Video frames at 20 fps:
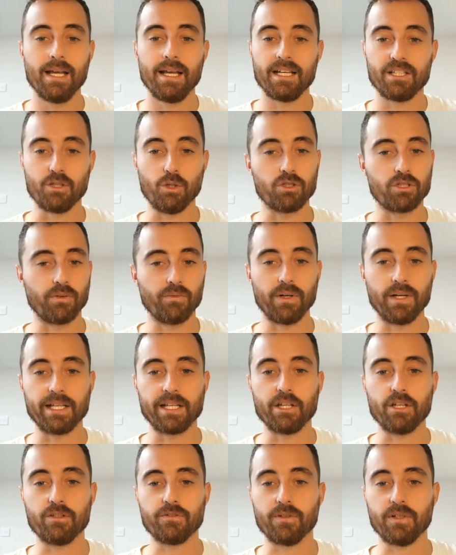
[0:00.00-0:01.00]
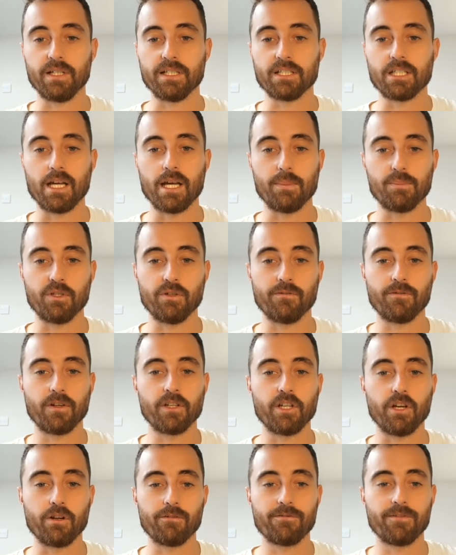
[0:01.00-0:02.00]
It's also really useful in terms of
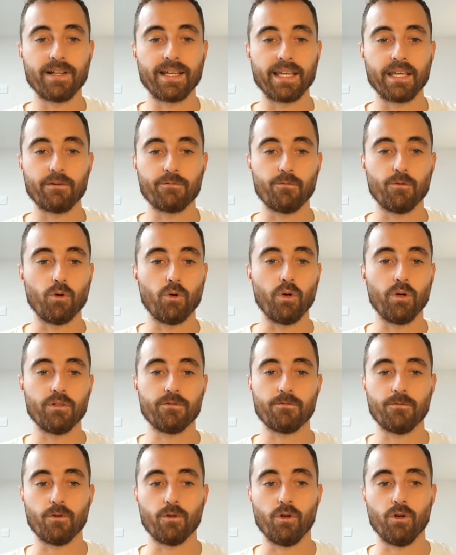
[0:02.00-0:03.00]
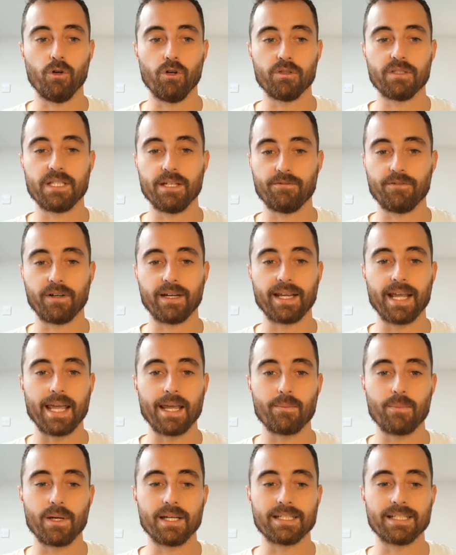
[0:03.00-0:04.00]
flicking forward for different
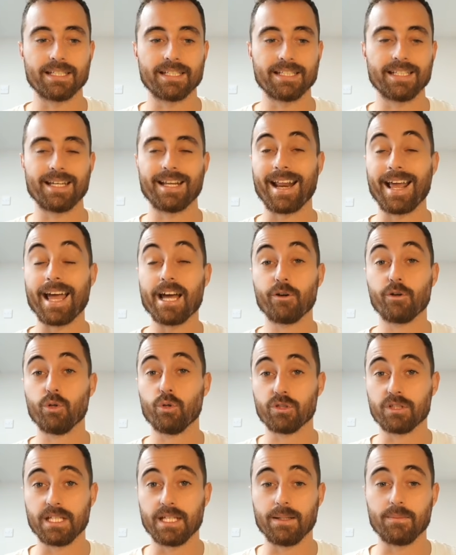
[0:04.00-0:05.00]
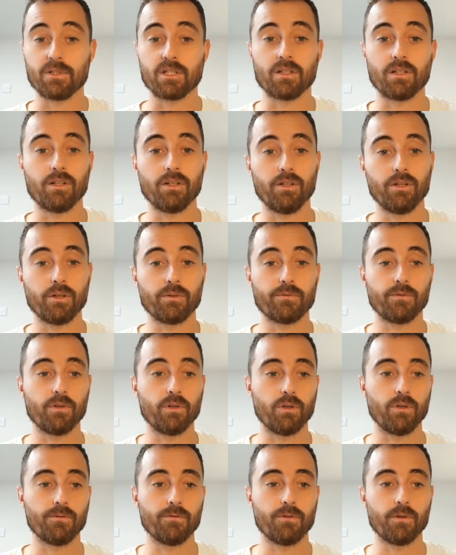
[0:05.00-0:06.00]
game weeks and seeing how your team's going to look
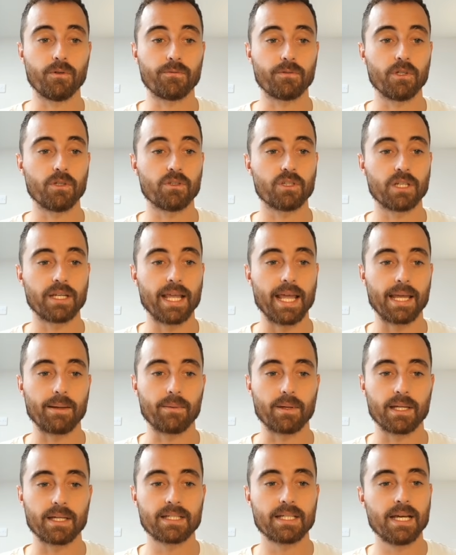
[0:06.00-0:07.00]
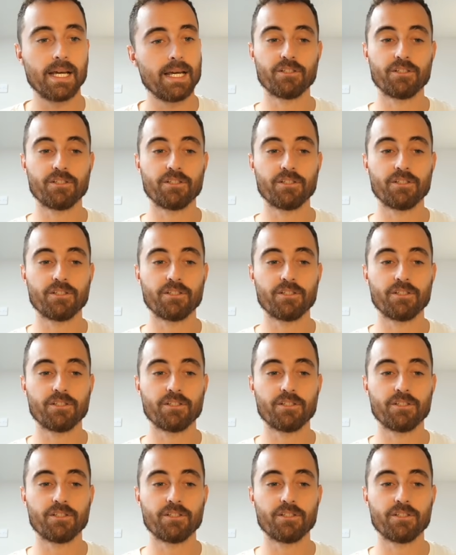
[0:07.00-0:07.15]
for future game weeks.